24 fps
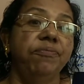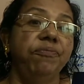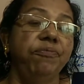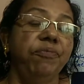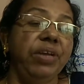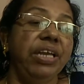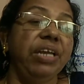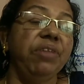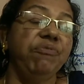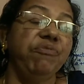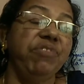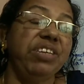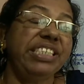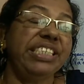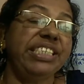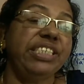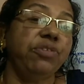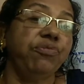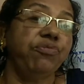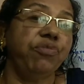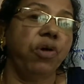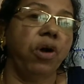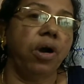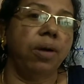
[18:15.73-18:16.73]
in which
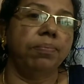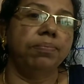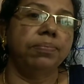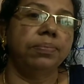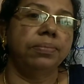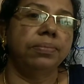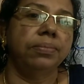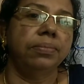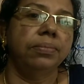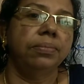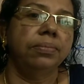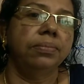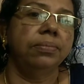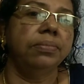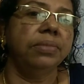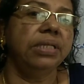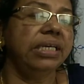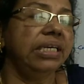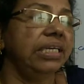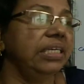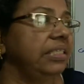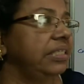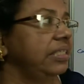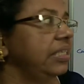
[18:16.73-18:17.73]
form
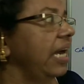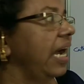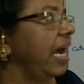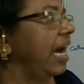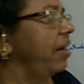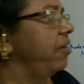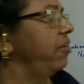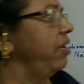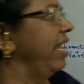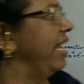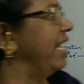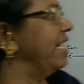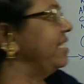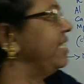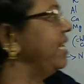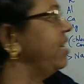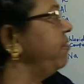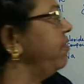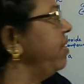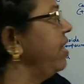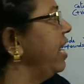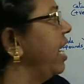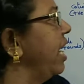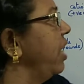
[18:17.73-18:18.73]
these as and
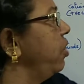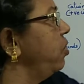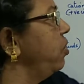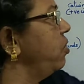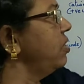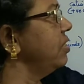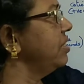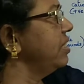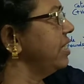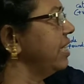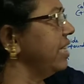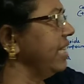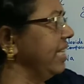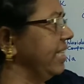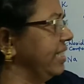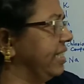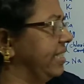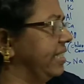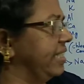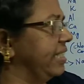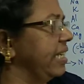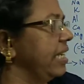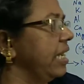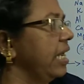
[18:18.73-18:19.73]
when ions reach,
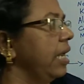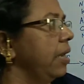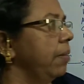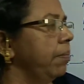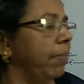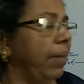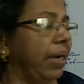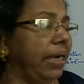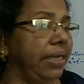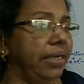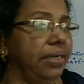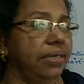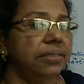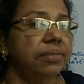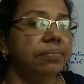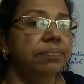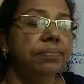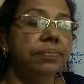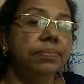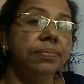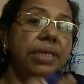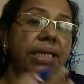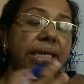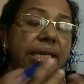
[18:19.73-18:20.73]
but
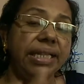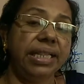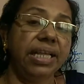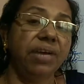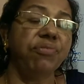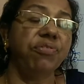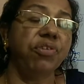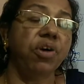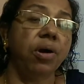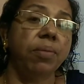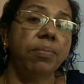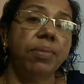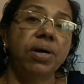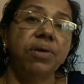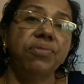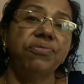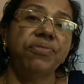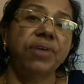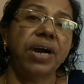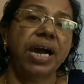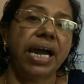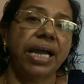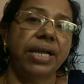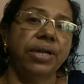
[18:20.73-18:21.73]
in the form of
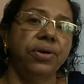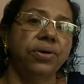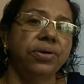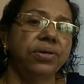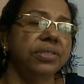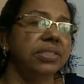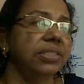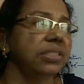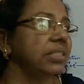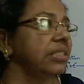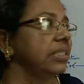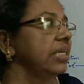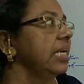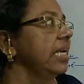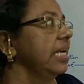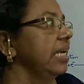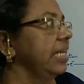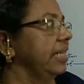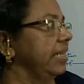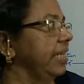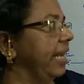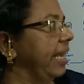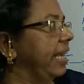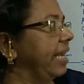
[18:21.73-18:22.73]
ions
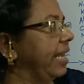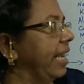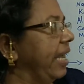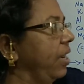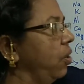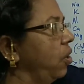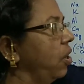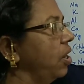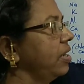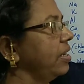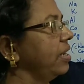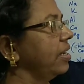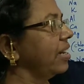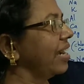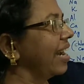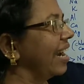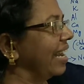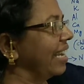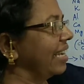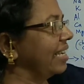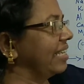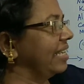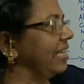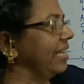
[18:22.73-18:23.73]
they cannot
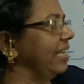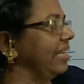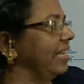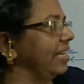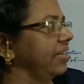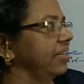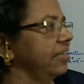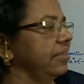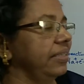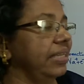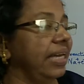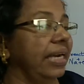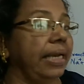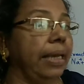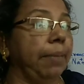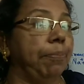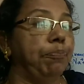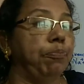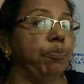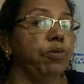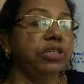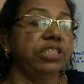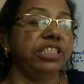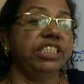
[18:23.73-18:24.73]
collect here. The
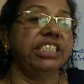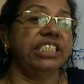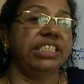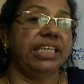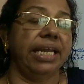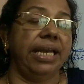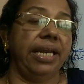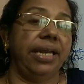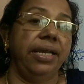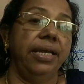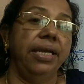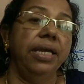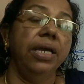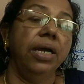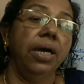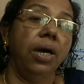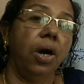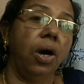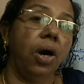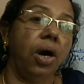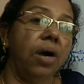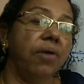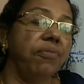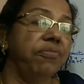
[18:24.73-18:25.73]
deposition
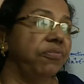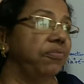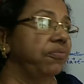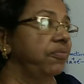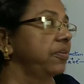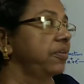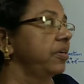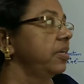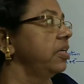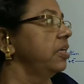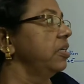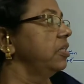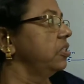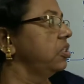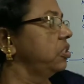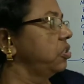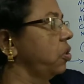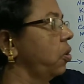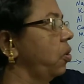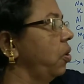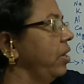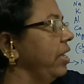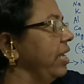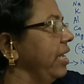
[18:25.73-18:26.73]
of
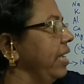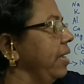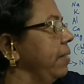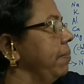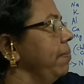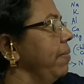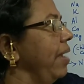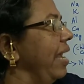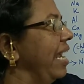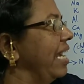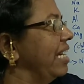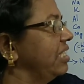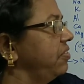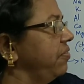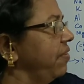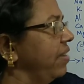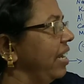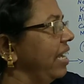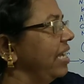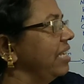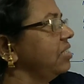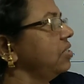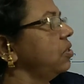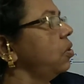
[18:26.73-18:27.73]
sodium as well
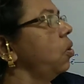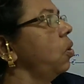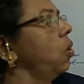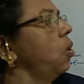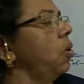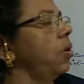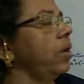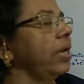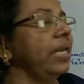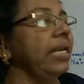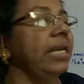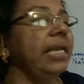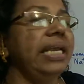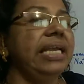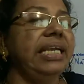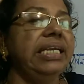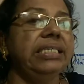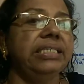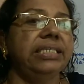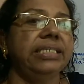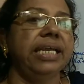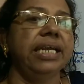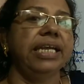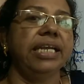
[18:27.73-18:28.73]
as chlorine
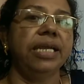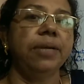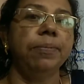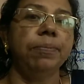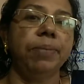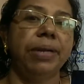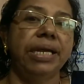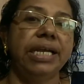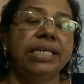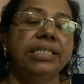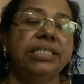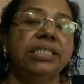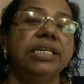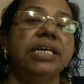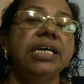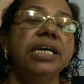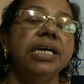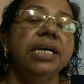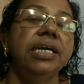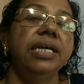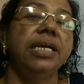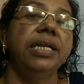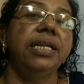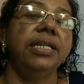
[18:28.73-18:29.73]
is taking place
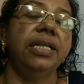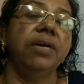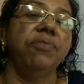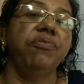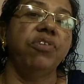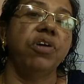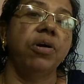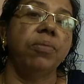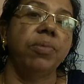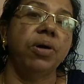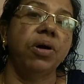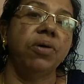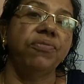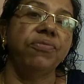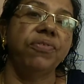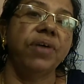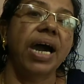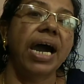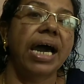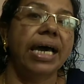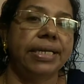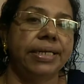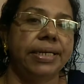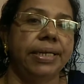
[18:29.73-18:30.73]
in the form of
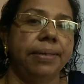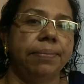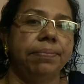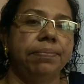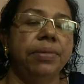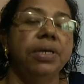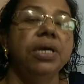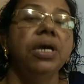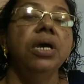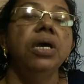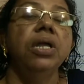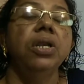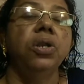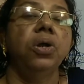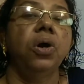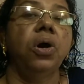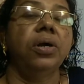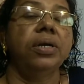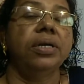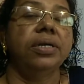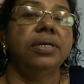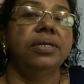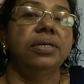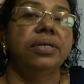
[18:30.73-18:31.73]
atom,
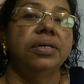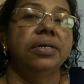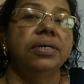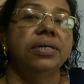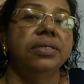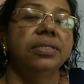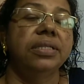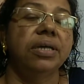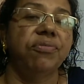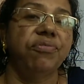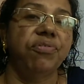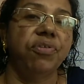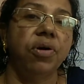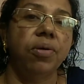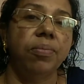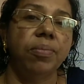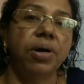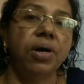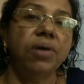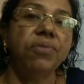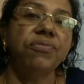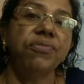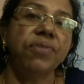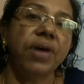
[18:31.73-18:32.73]
not the form
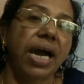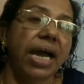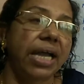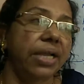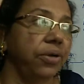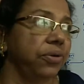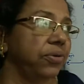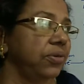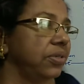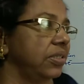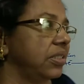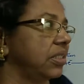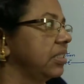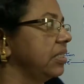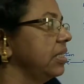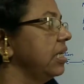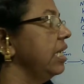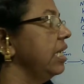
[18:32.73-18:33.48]
of ions.